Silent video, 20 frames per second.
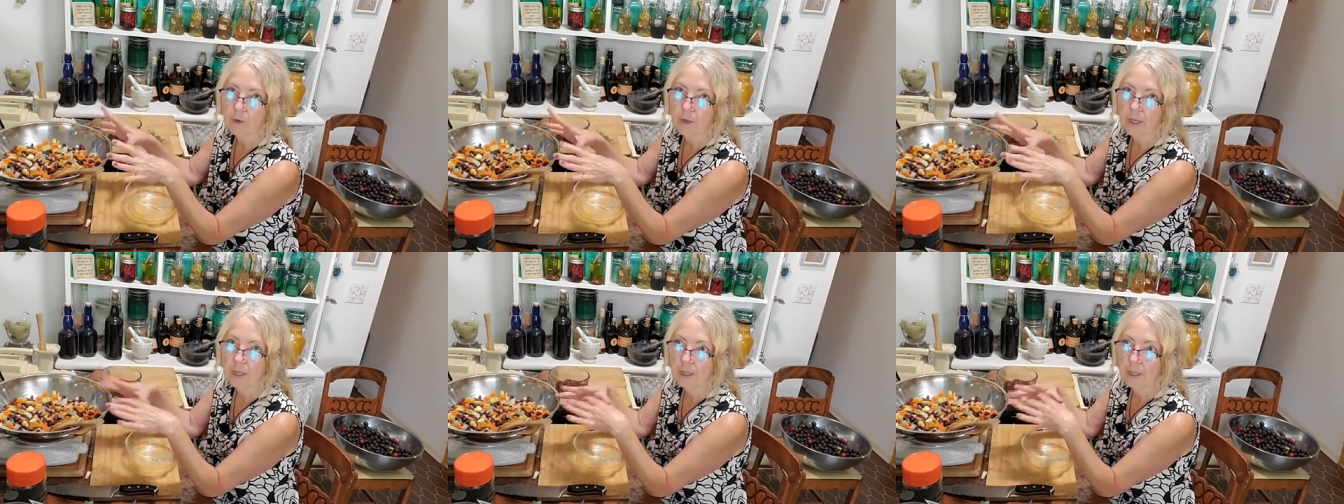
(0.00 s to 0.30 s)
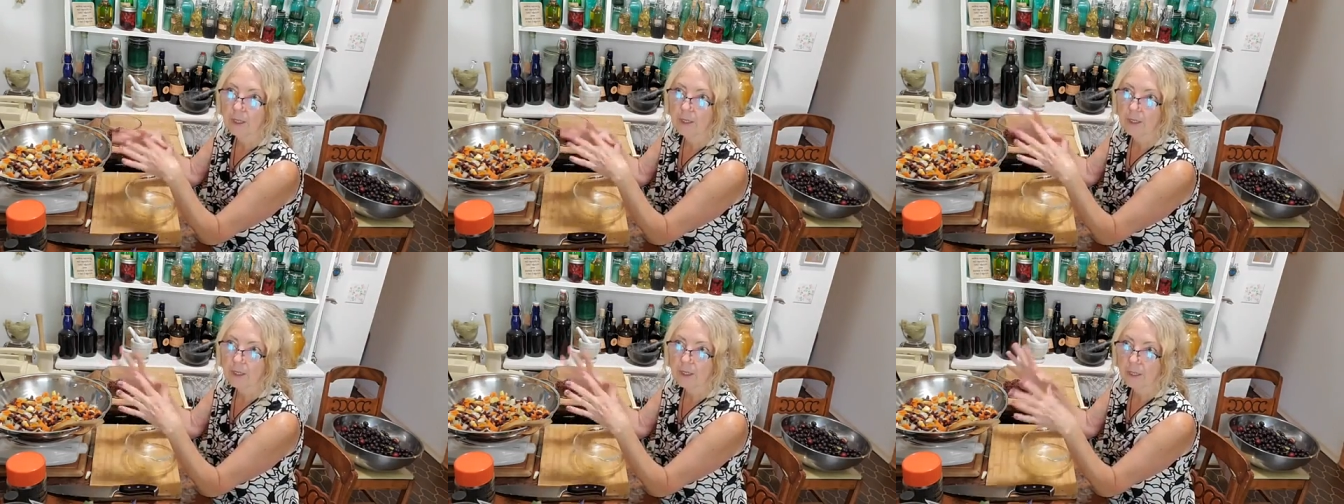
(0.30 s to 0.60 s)
and
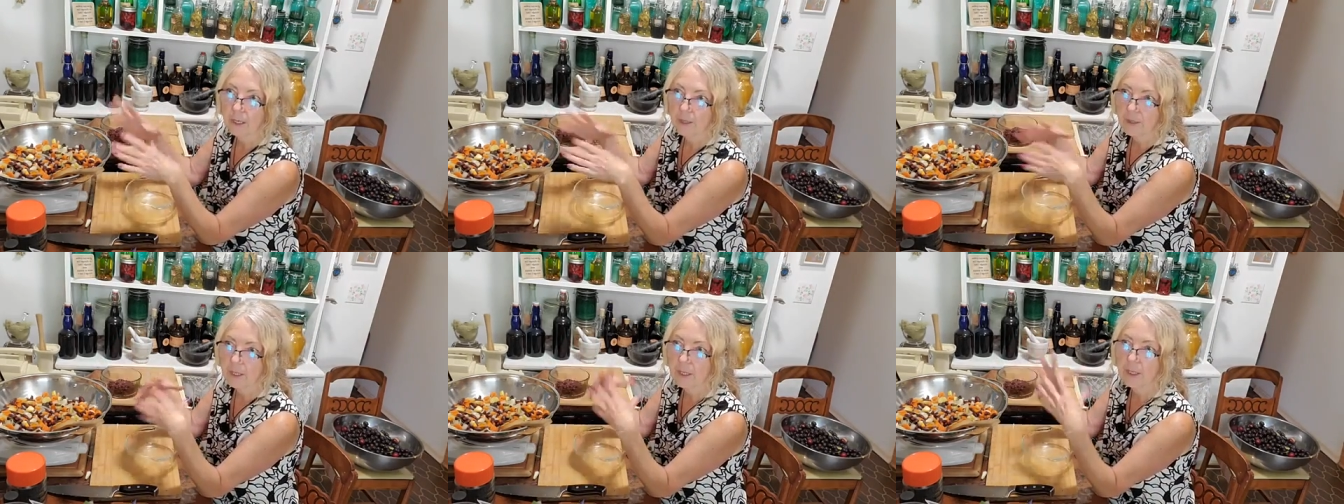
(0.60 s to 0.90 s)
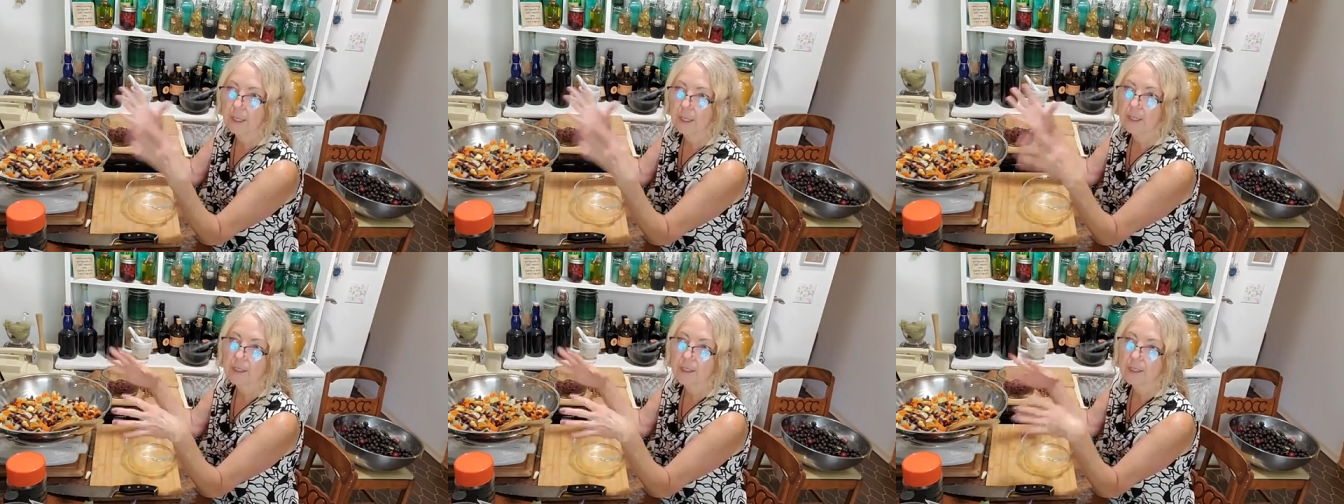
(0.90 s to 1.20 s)
then
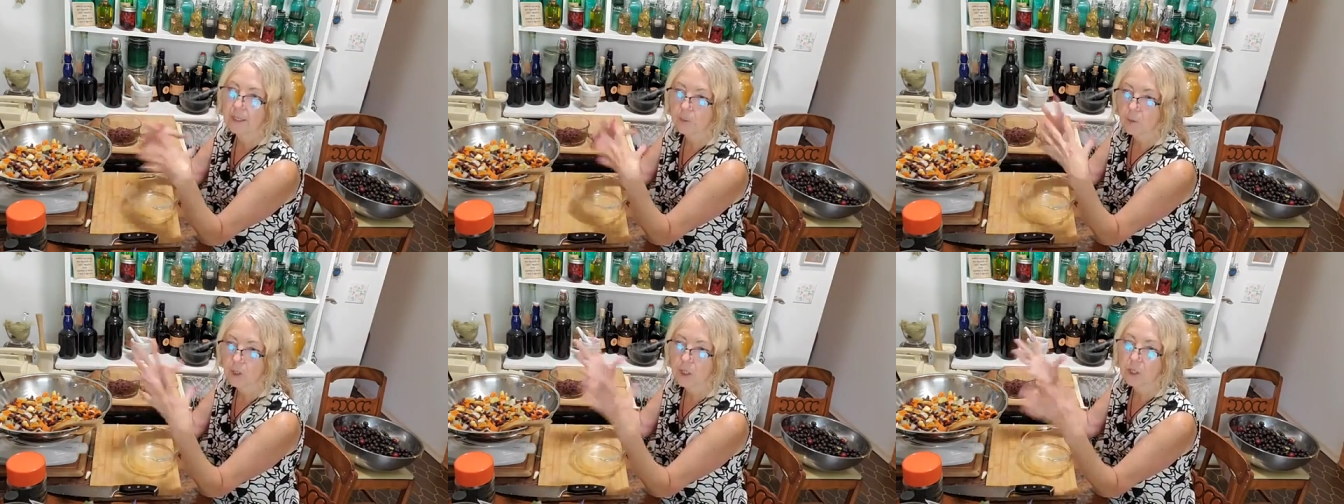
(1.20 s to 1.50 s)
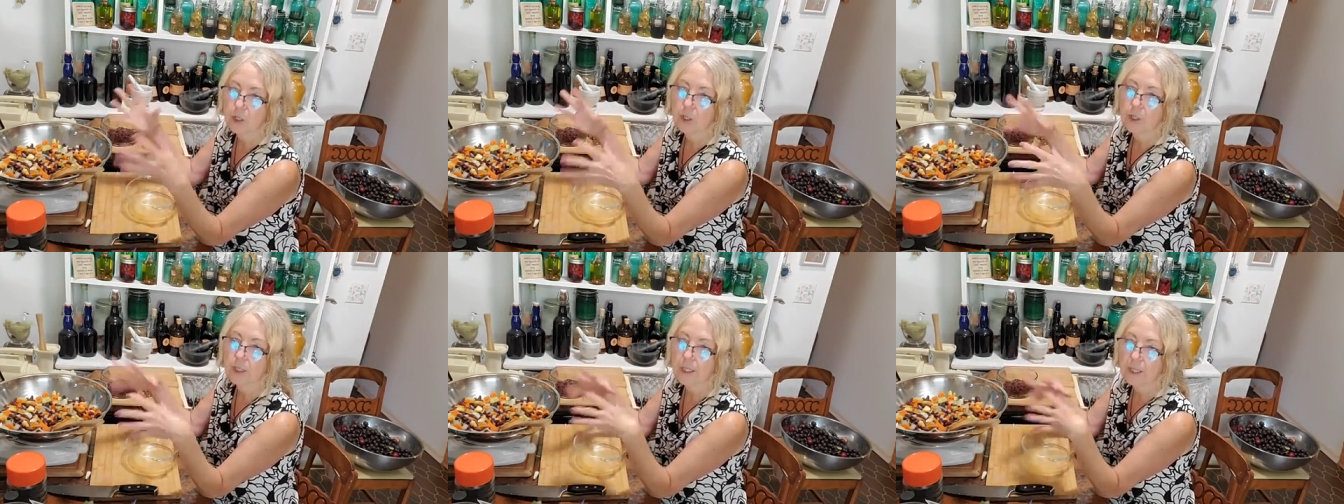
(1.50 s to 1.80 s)
let it simmer and
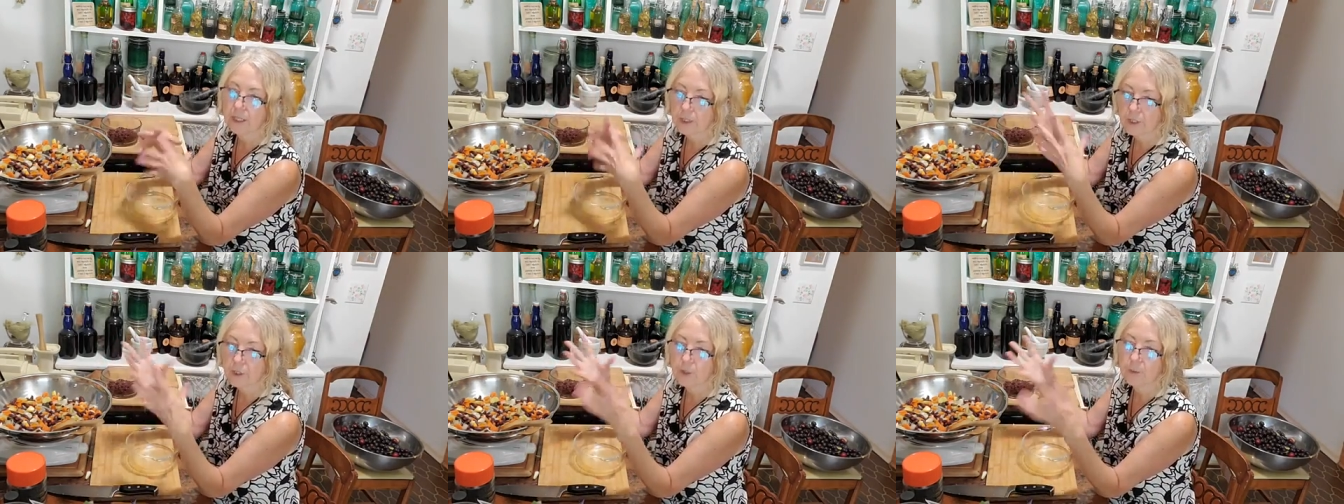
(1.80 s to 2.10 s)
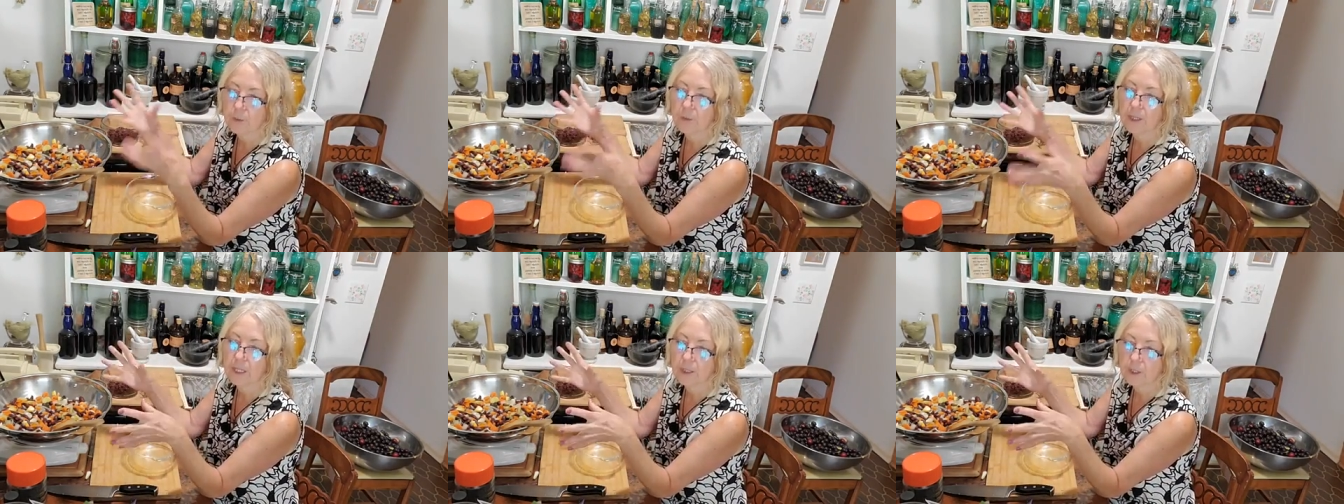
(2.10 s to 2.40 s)
cook into a
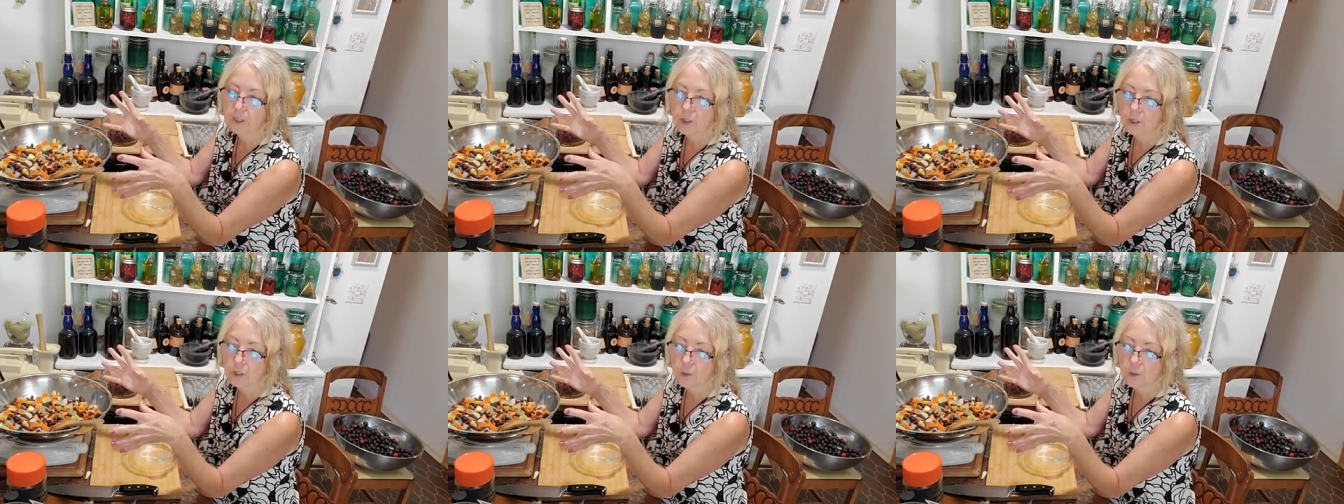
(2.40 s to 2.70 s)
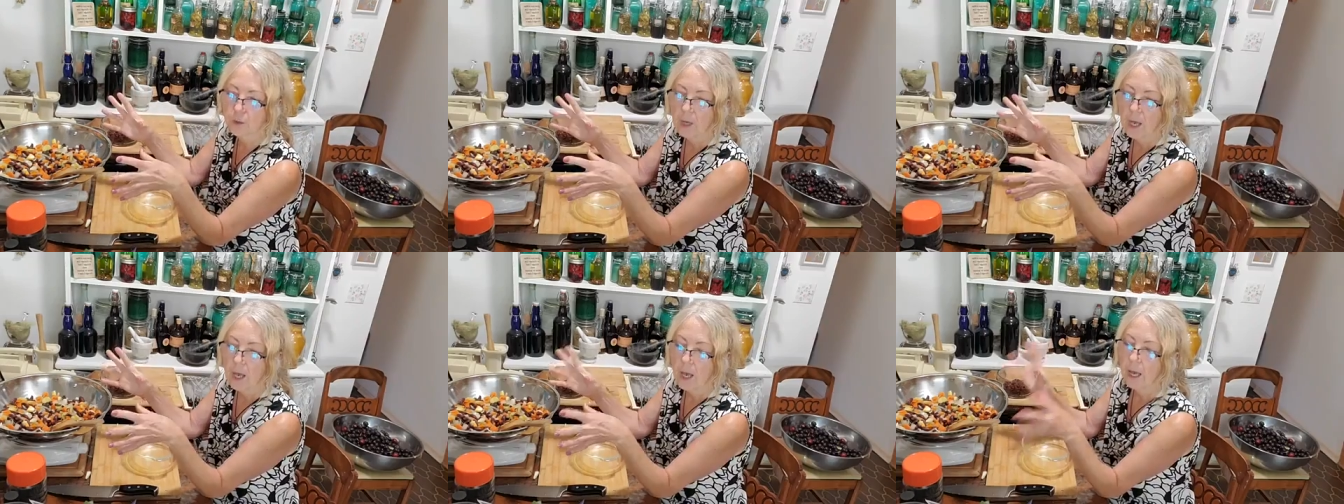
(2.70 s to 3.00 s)
bean stew,
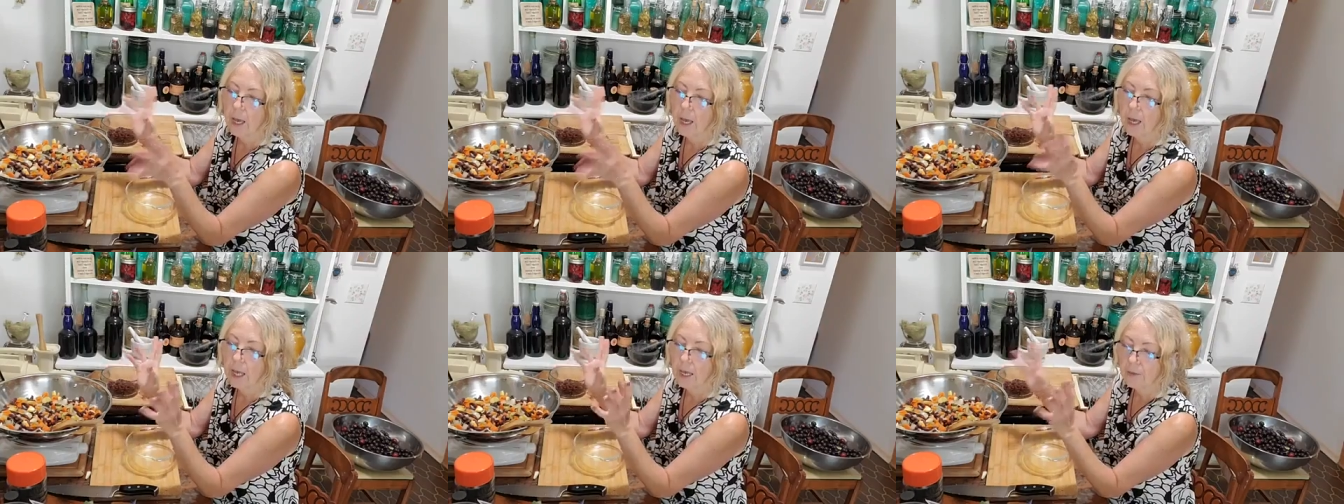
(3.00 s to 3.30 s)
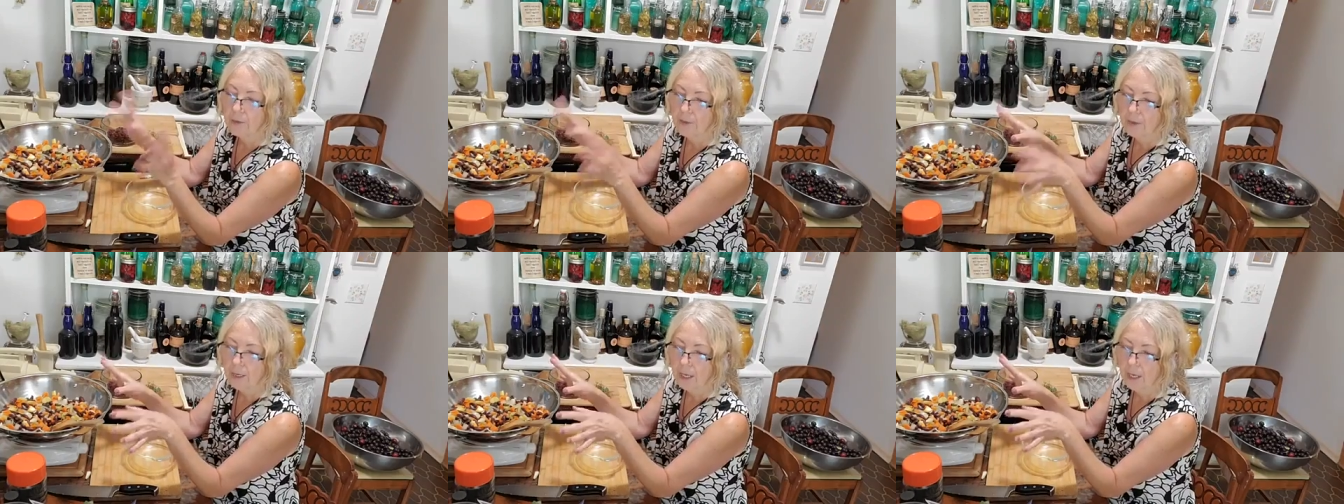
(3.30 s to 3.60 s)

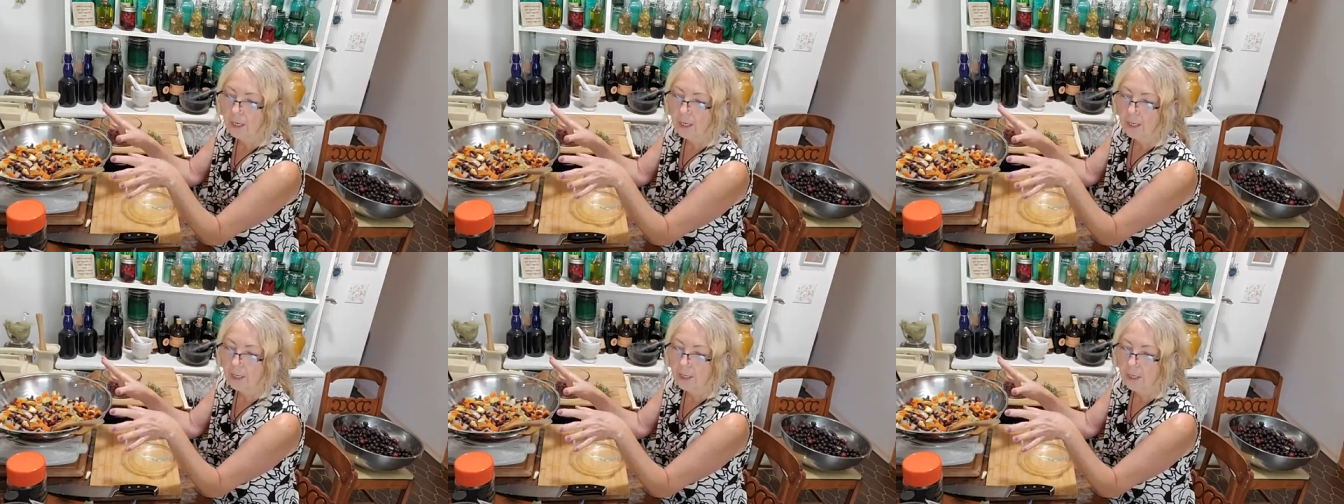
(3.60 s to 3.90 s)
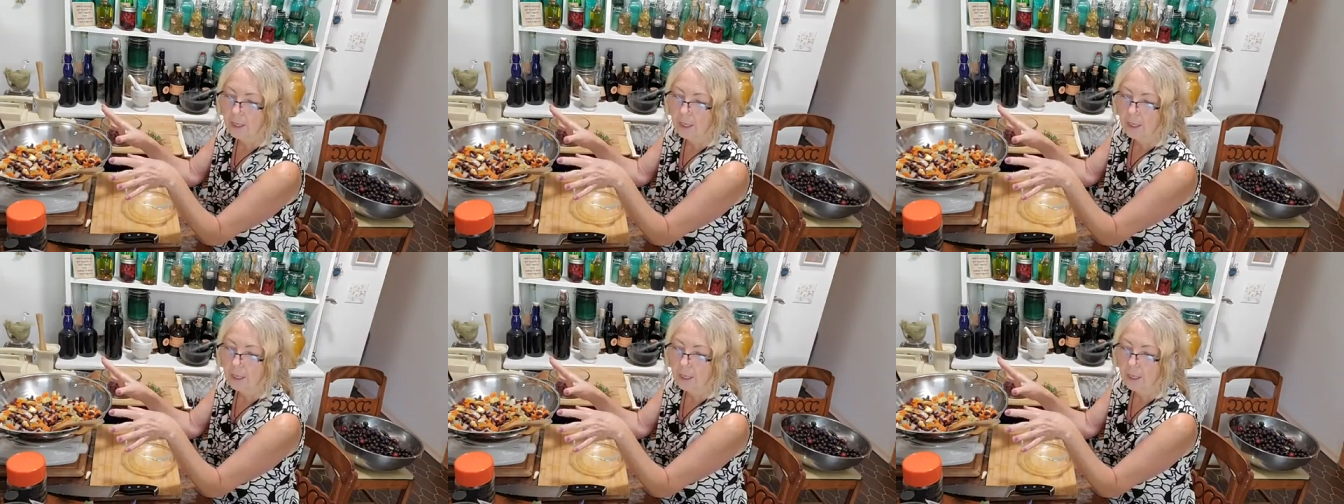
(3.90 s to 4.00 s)
and then